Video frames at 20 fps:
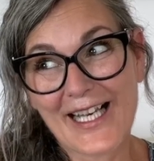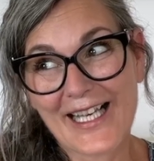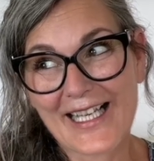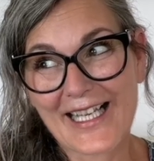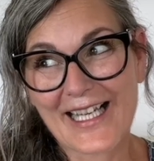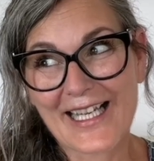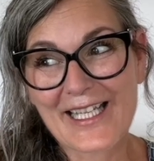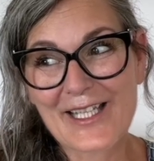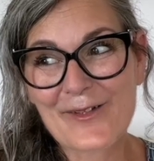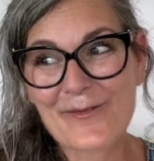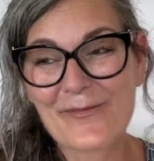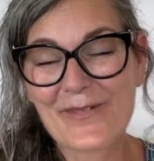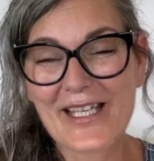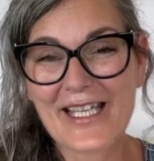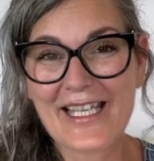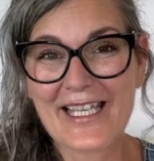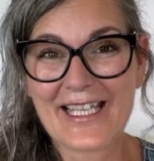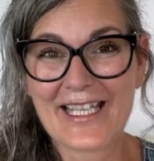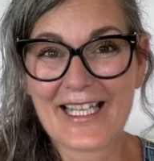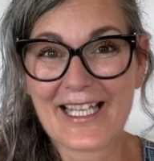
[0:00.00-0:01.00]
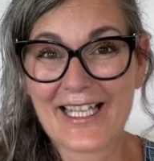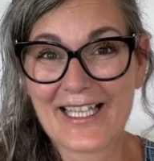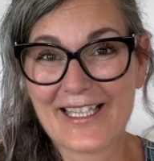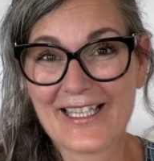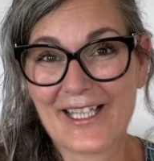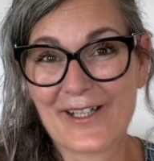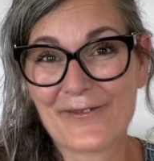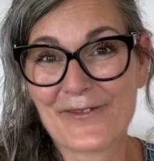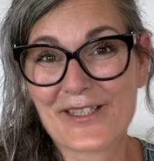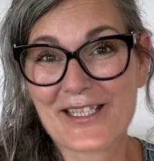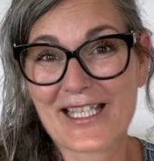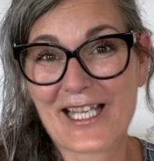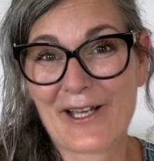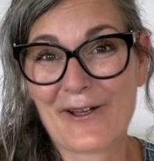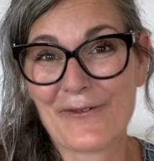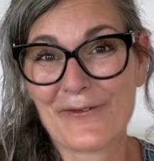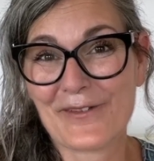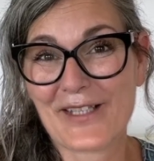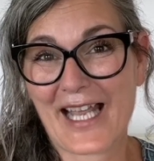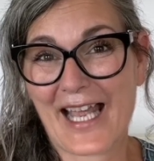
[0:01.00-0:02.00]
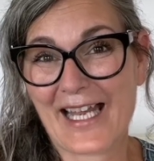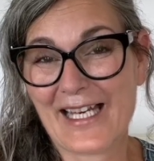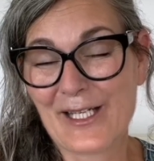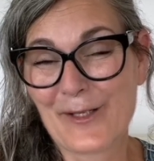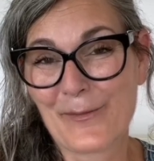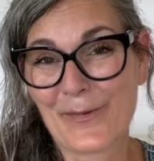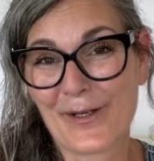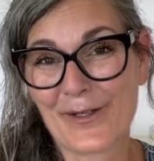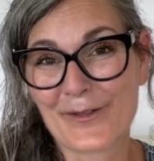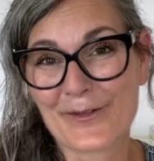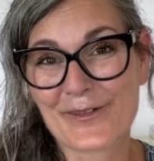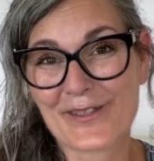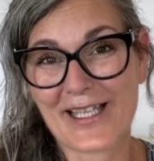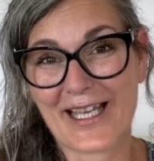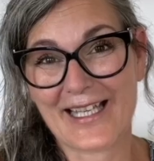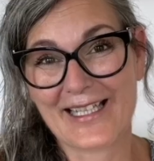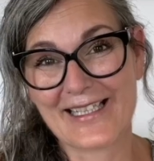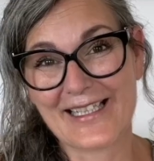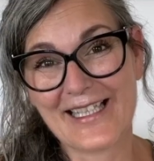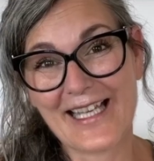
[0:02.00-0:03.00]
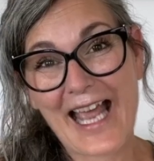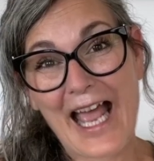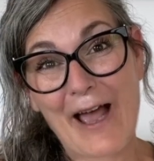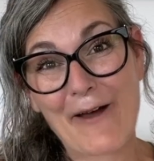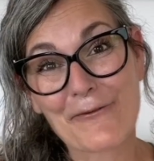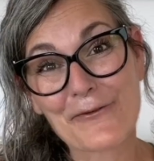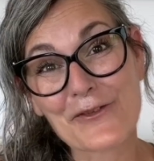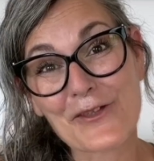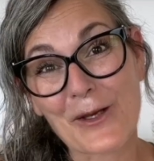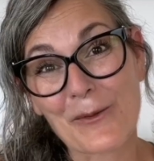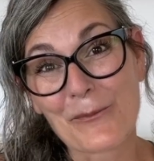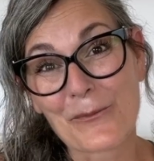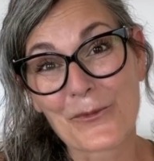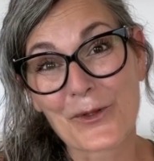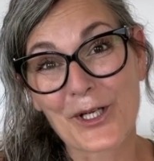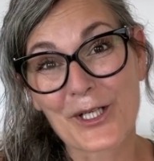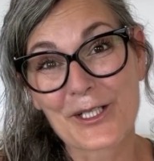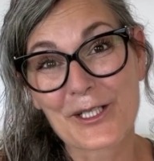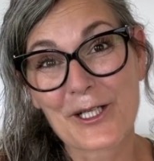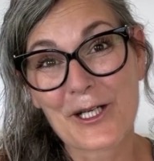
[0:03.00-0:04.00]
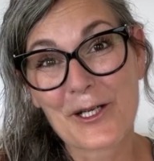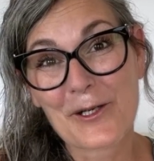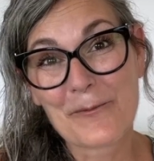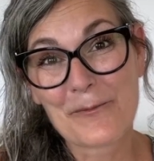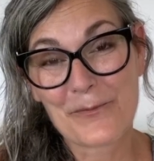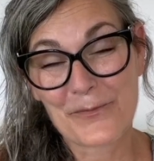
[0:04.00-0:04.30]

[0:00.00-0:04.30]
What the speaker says: like me, love stuffed animals and have someone